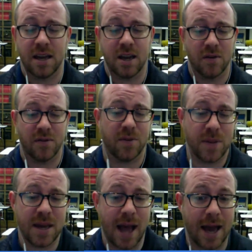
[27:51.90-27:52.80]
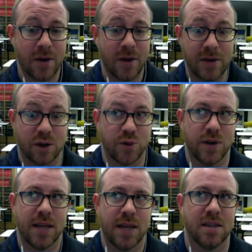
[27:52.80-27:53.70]
for me, I don't need to
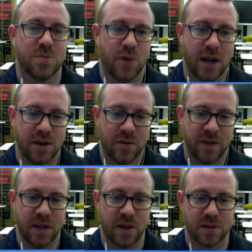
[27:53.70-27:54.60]
create these brand new videos.